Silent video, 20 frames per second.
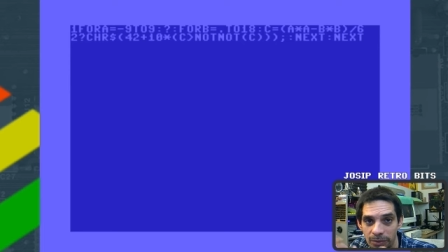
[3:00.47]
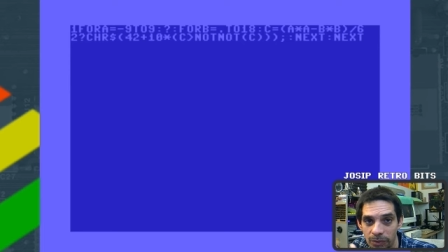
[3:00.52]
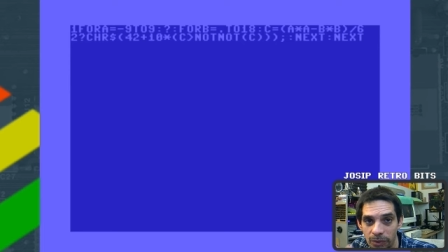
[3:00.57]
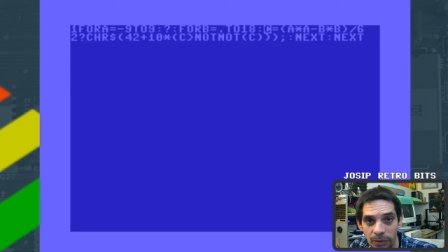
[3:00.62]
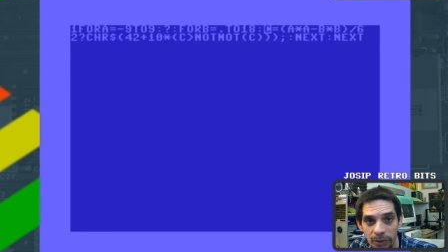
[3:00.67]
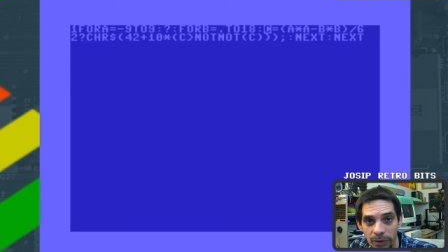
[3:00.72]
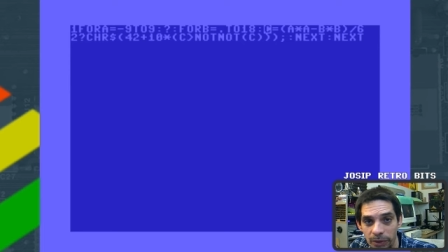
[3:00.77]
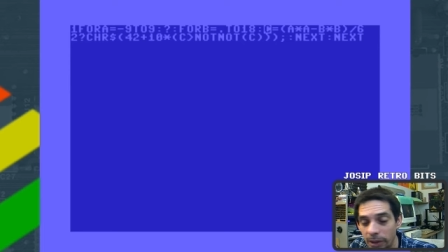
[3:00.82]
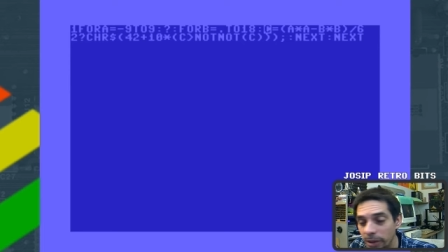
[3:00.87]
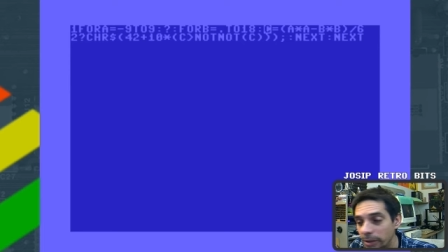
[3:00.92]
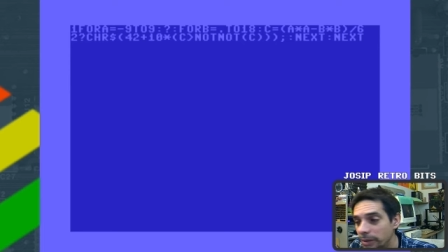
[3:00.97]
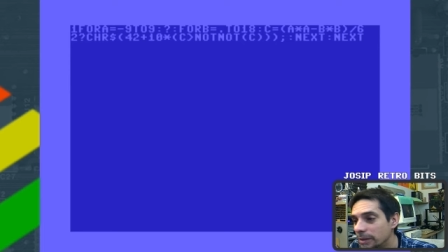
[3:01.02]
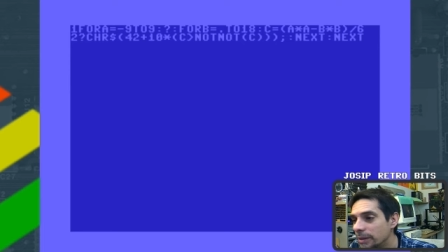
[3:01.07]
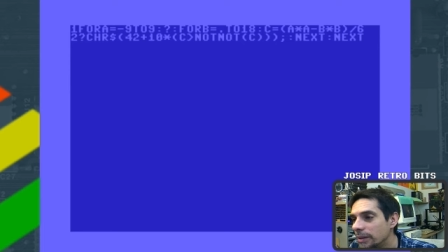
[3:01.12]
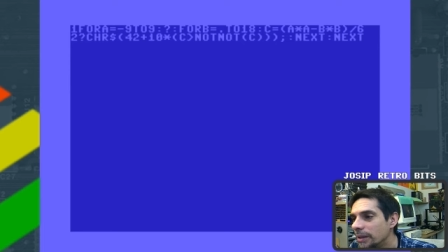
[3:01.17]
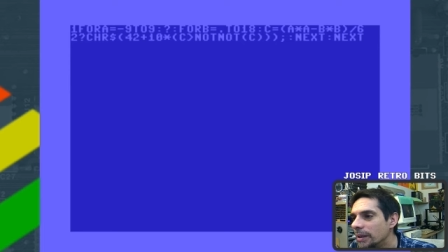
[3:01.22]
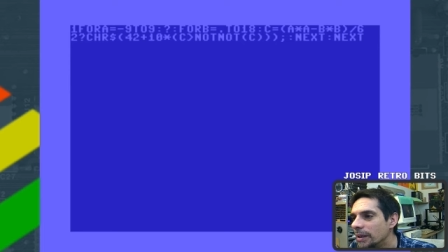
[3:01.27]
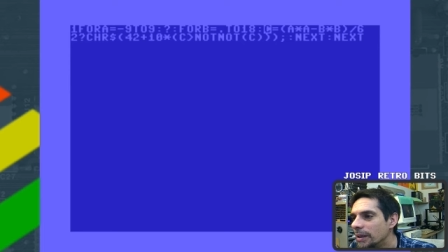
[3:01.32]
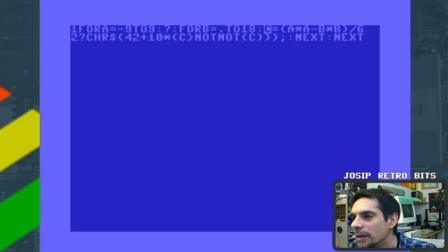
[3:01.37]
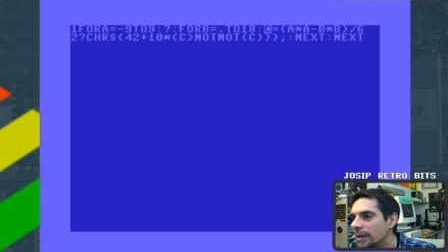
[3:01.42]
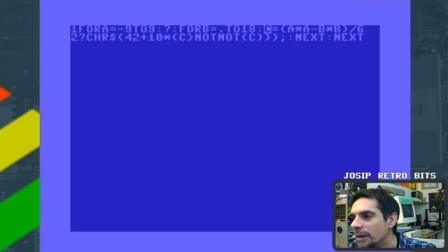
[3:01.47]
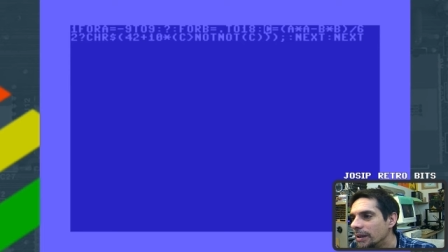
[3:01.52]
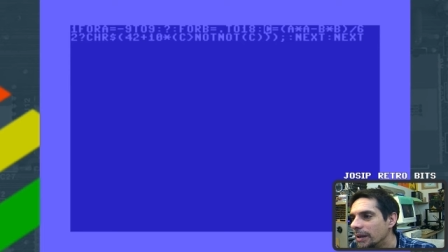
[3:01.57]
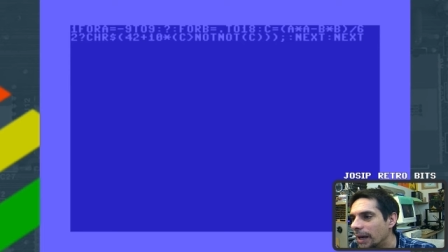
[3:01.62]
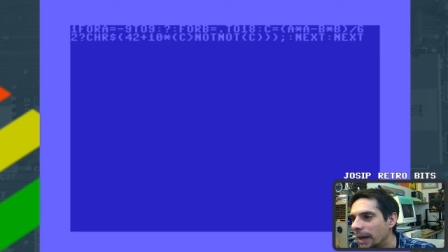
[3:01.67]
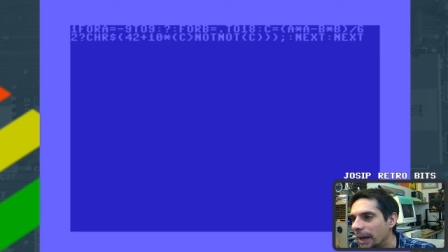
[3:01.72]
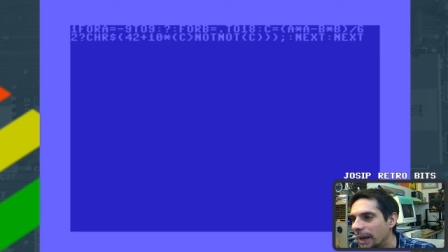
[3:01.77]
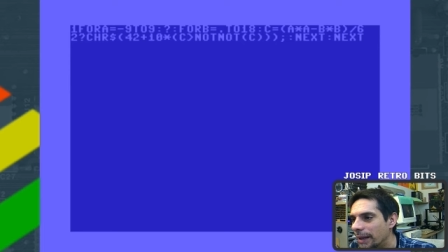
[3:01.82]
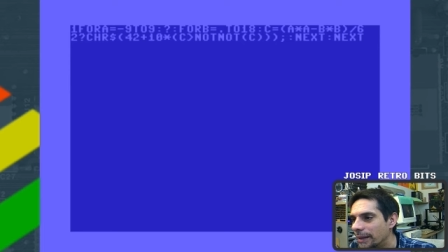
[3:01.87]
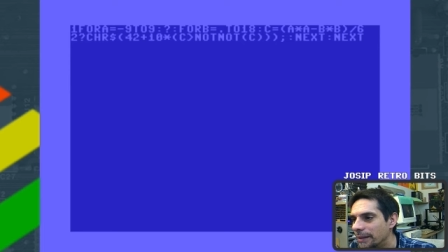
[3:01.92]
we will not.
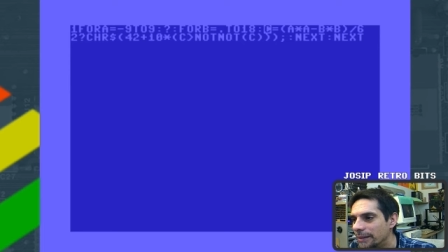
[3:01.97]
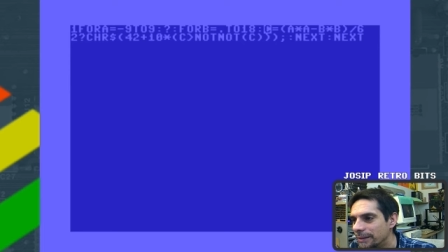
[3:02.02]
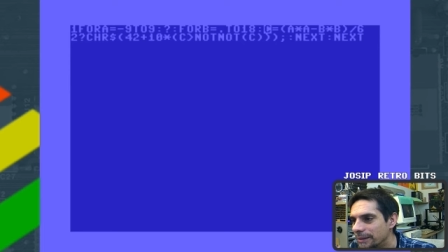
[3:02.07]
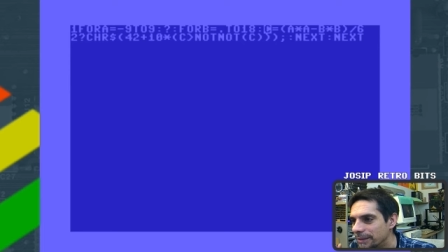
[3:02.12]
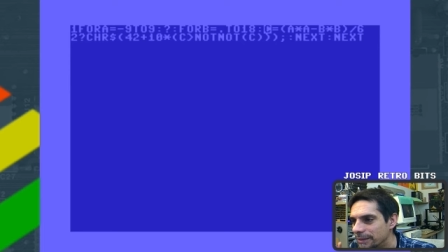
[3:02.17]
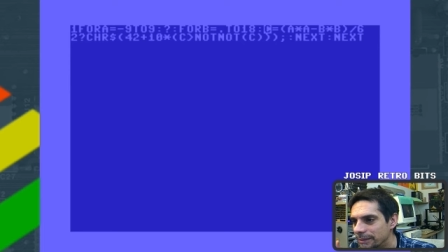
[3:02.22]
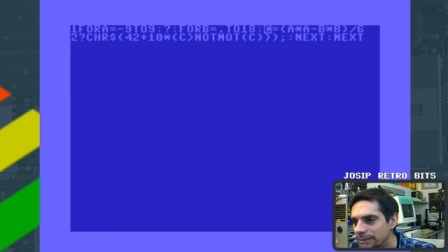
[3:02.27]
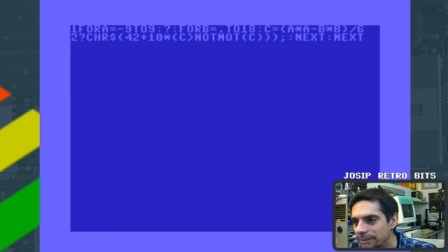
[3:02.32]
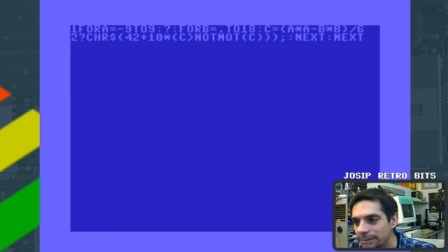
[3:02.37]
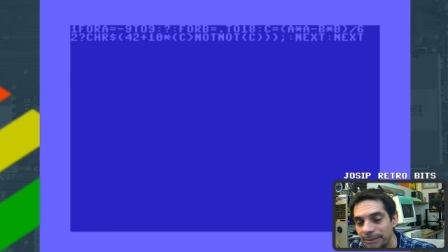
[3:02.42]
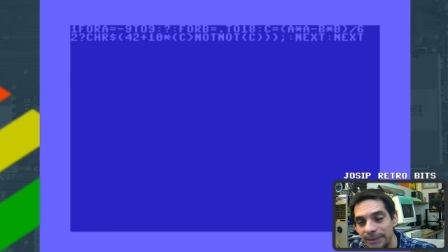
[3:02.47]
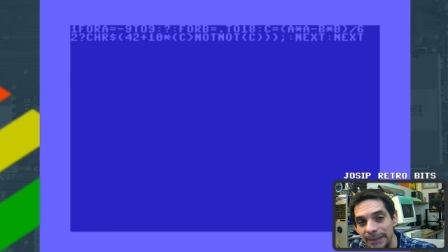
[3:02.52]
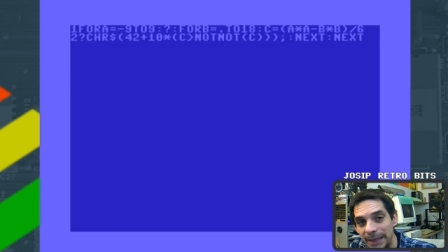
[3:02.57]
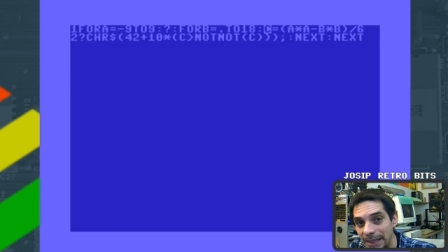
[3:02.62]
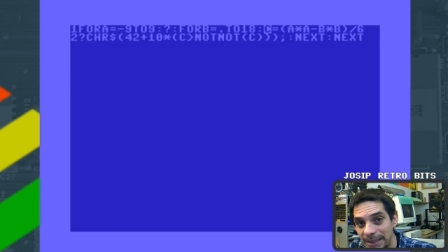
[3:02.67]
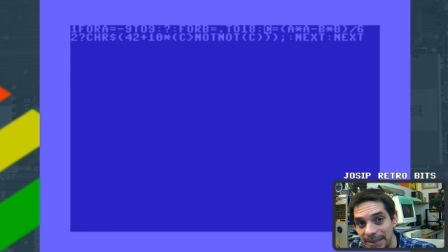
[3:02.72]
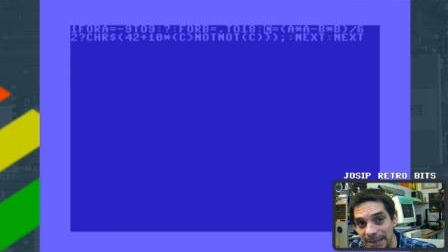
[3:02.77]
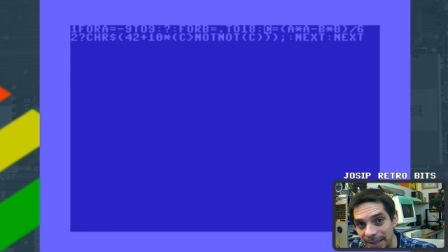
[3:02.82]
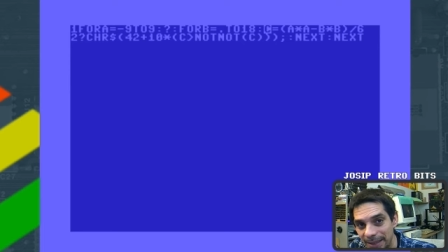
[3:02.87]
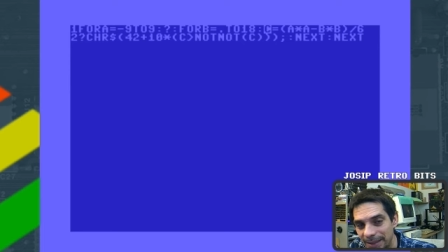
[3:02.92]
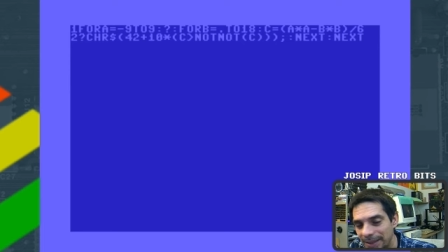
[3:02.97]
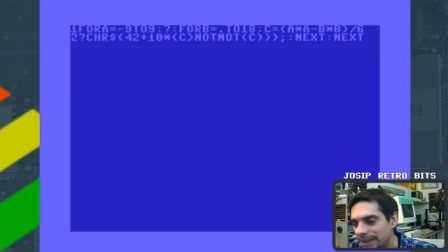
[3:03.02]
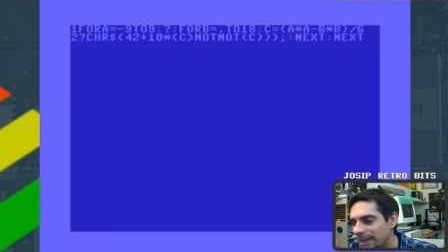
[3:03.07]
And that's it.